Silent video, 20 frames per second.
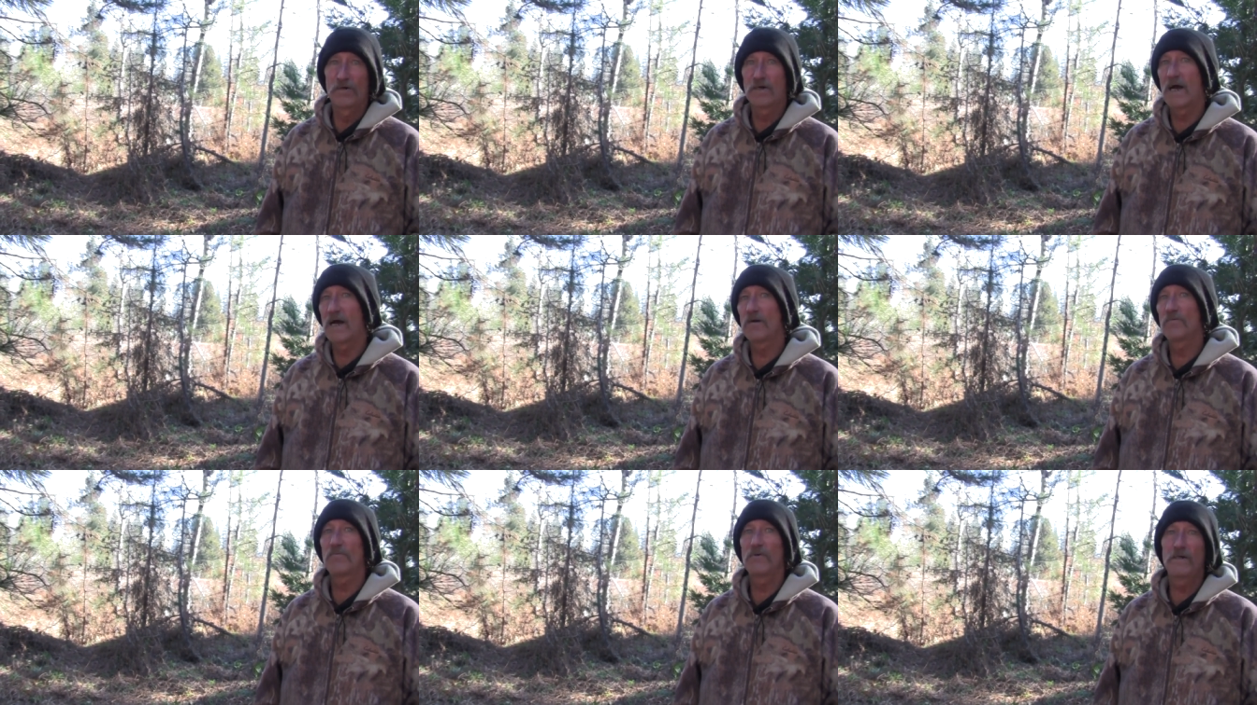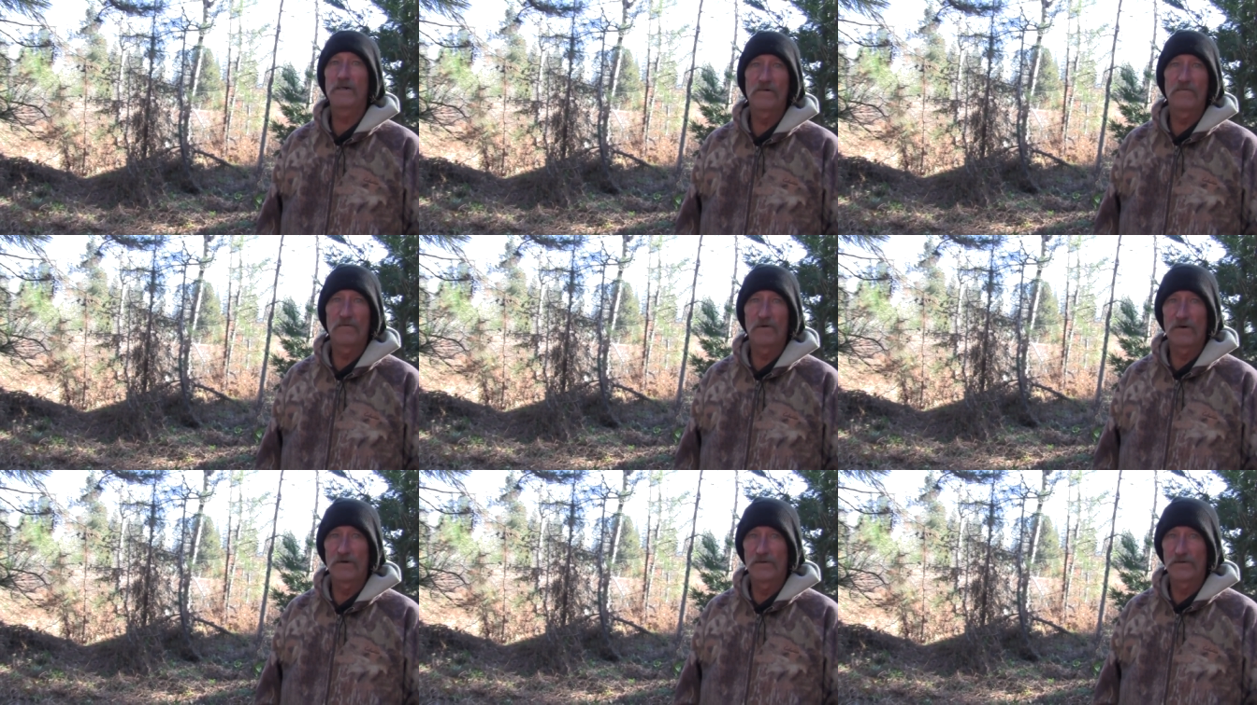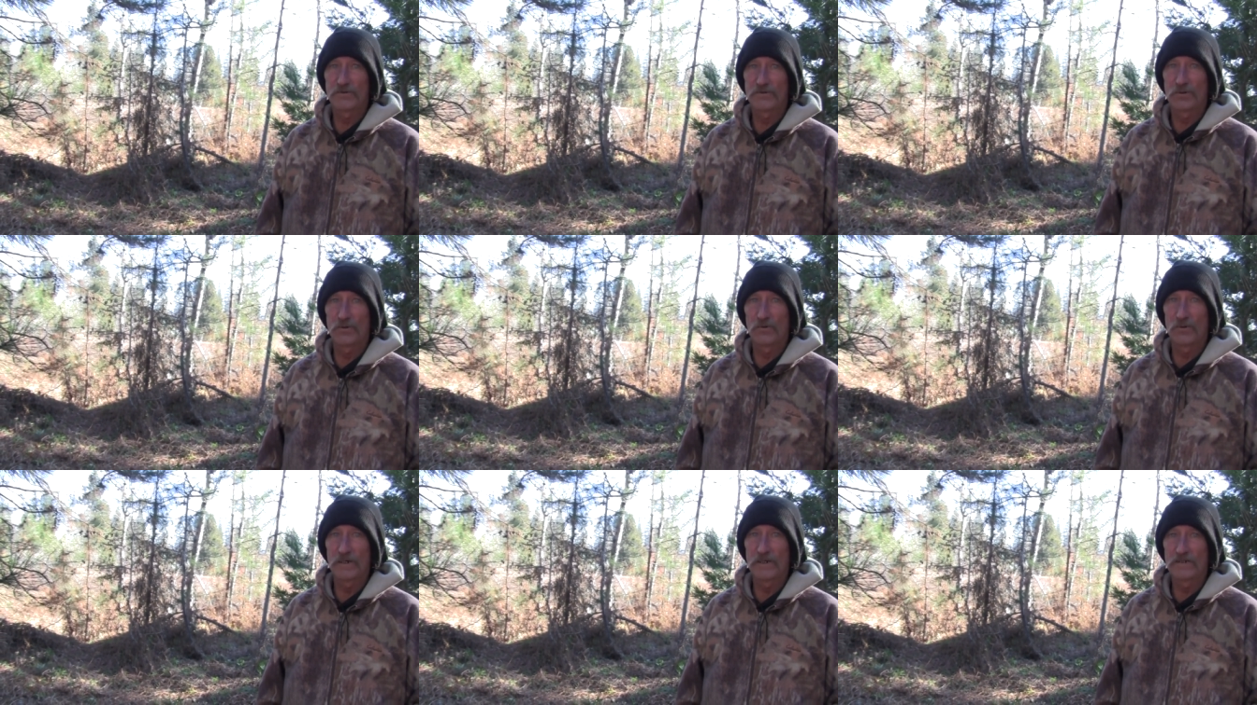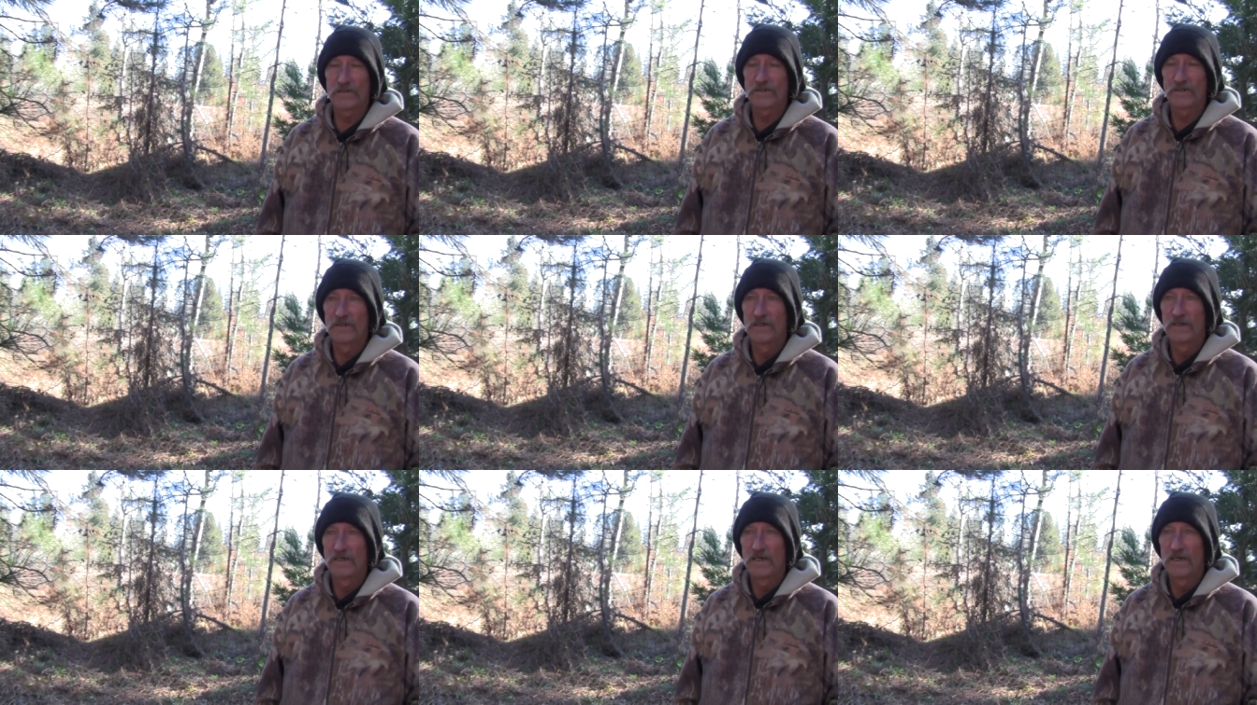got rid of all the toys.
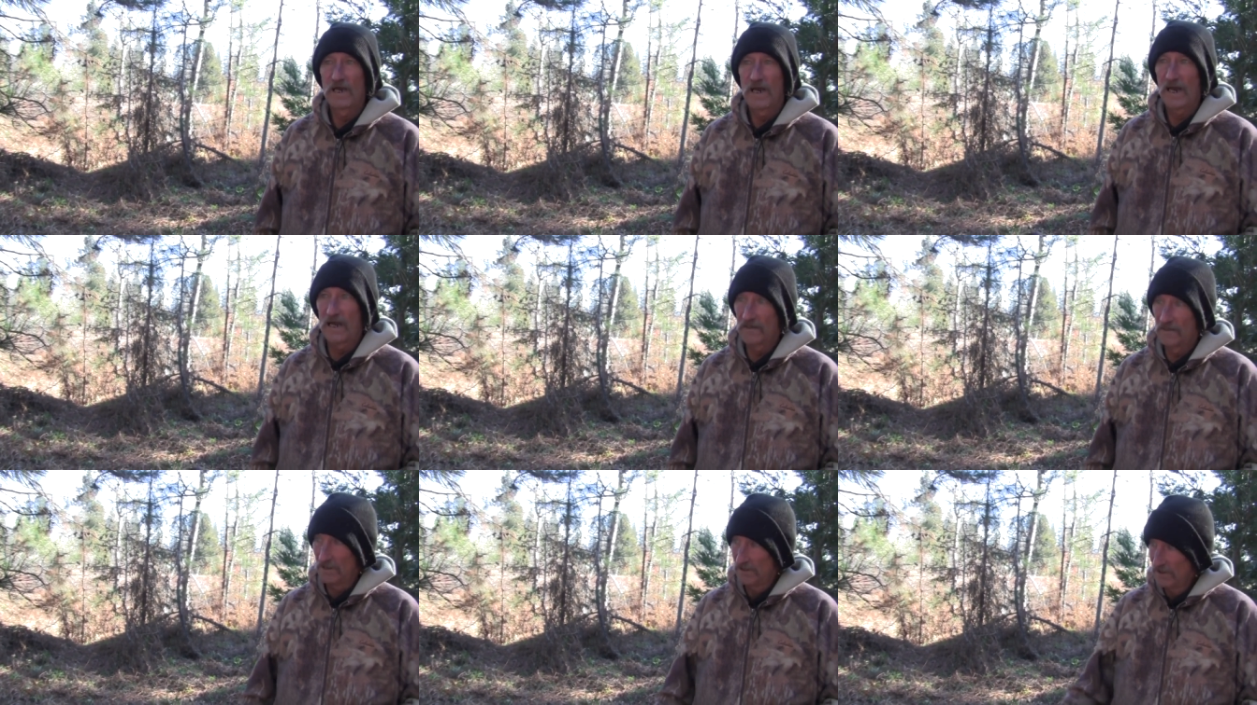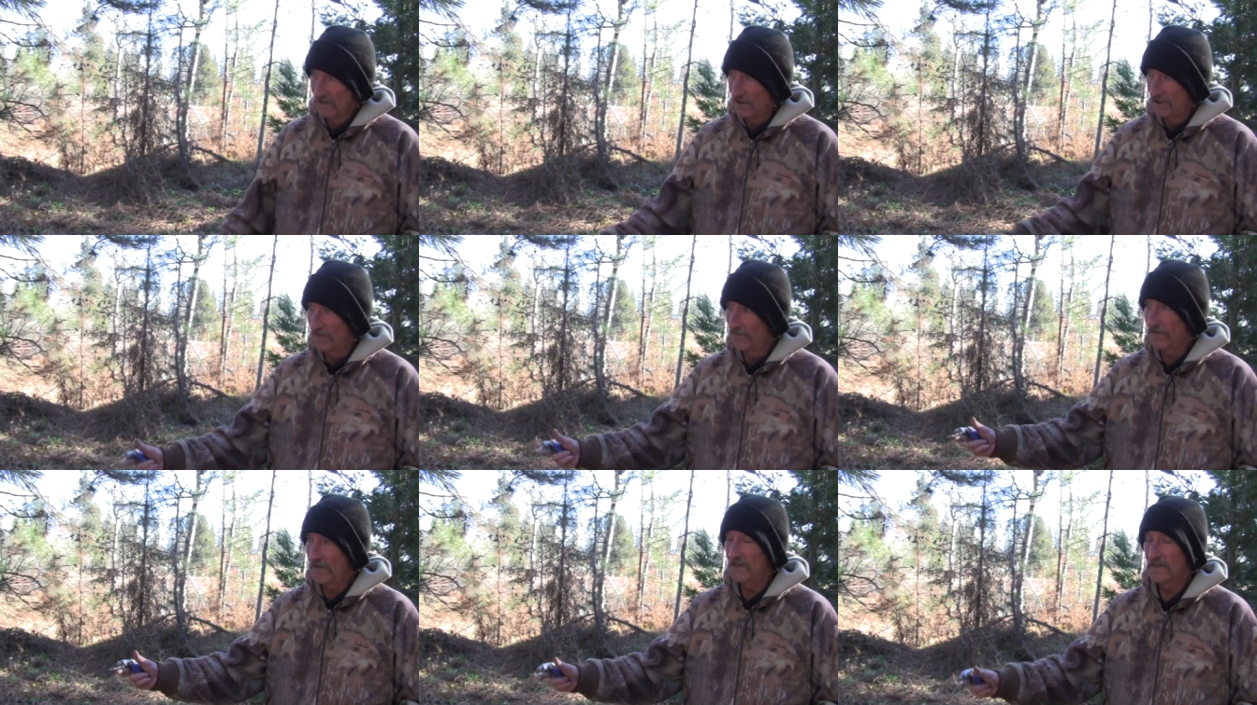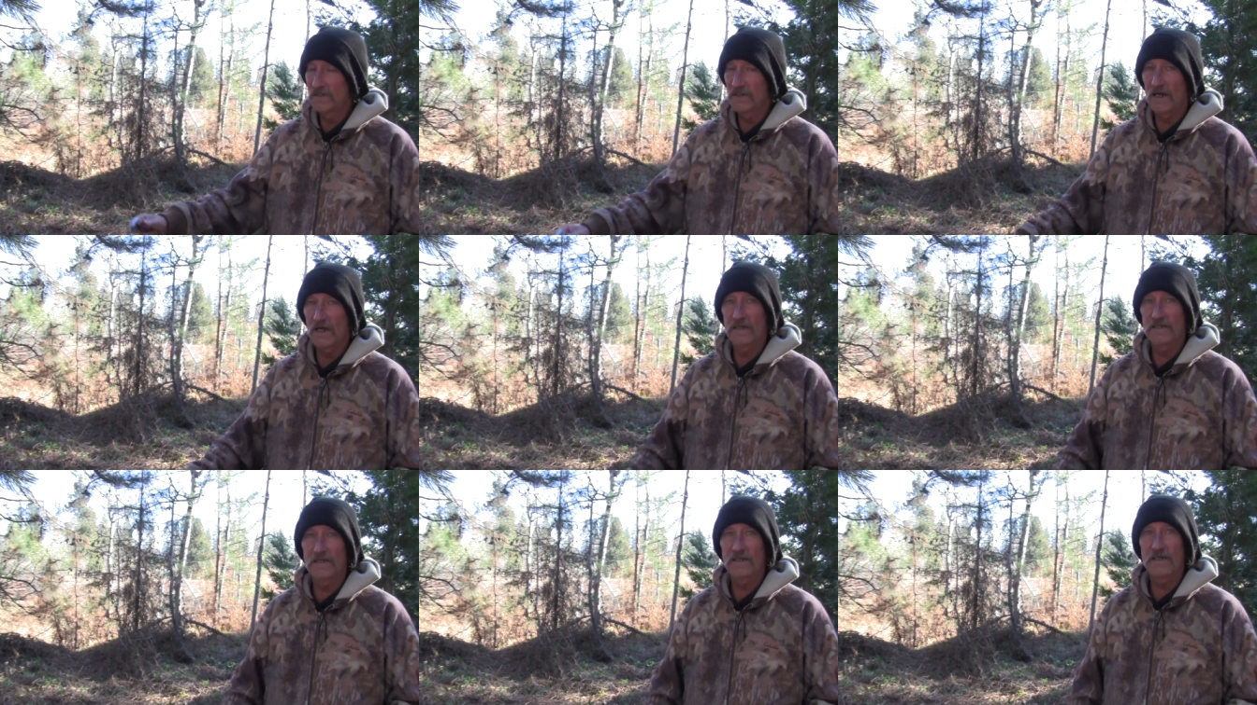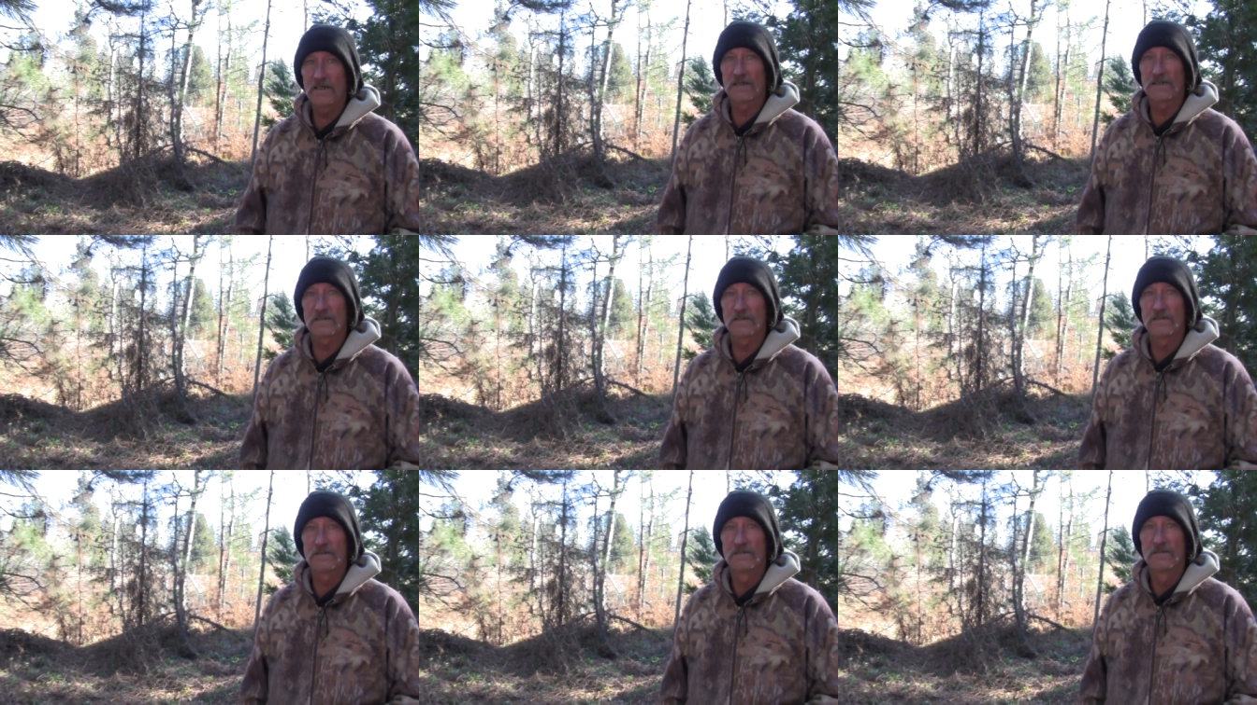And the little things like
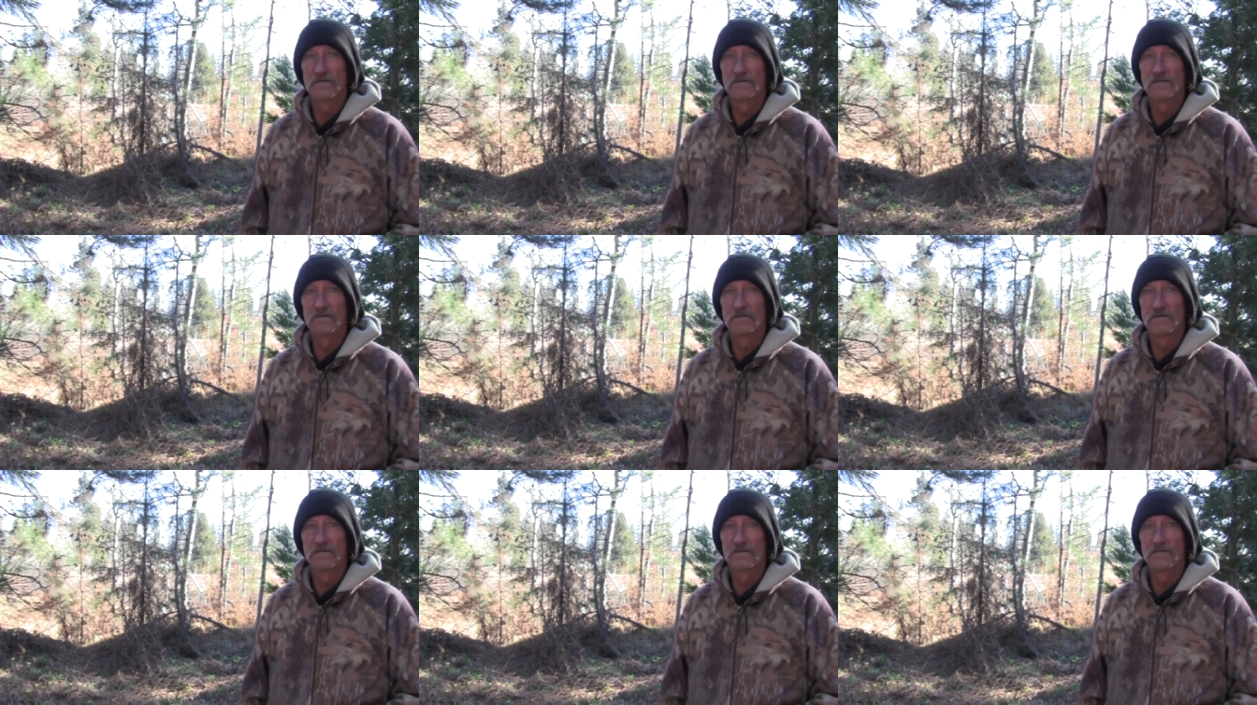this.